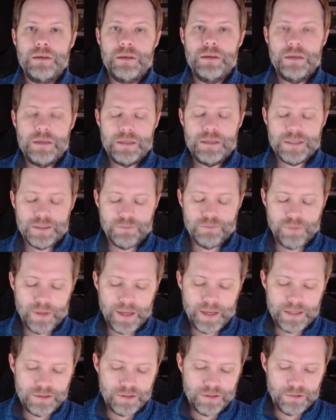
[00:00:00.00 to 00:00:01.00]

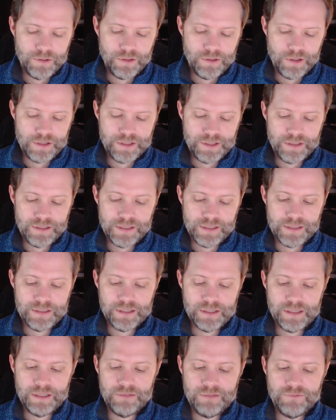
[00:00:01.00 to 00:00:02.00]
Supply to a
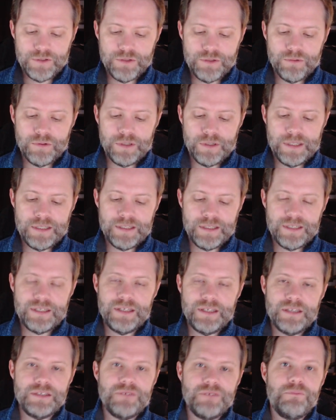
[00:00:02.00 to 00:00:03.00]
narcissistic individual is a
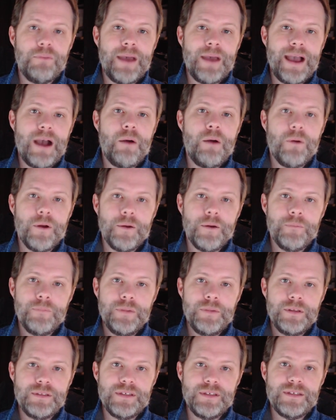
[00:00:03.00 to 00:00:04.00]
sense of power.
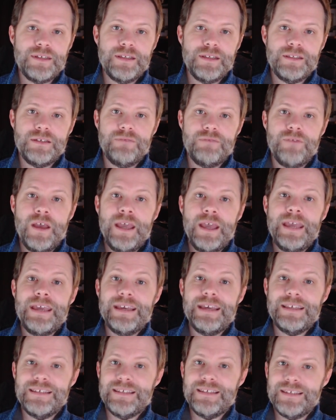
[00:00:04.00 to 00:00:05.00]
It's a sense of
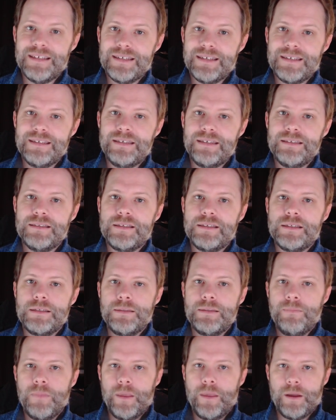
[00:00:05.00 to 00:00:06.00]
existence.
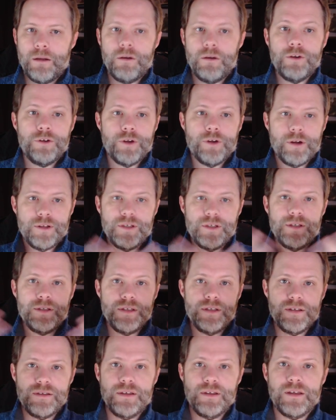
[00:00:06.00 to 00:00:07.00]
I call it
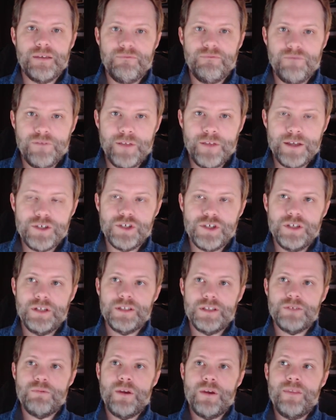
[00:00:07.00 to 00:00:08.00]
narcissistic inflation.
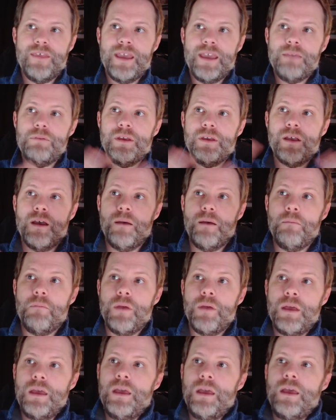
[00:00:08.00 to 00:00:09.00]
It's where they become
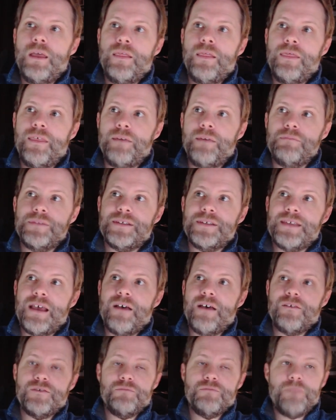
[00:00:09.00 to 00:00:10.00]

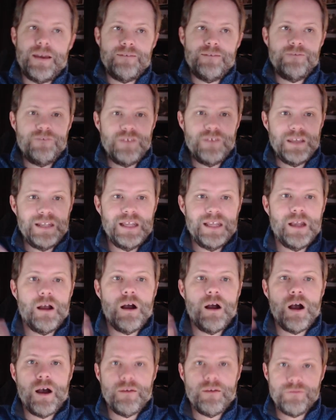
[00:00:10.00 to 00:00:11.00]
themselves by feeding
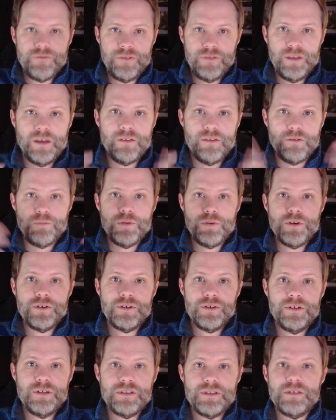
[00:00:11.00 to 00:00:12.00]
off the other
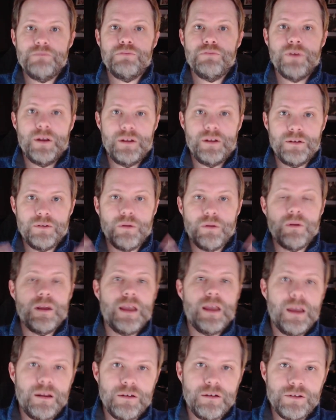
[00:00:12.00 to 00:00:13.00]
person. It's a predatory
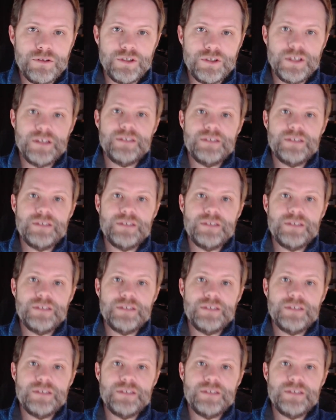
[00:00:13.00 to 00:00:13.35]
energy. It's a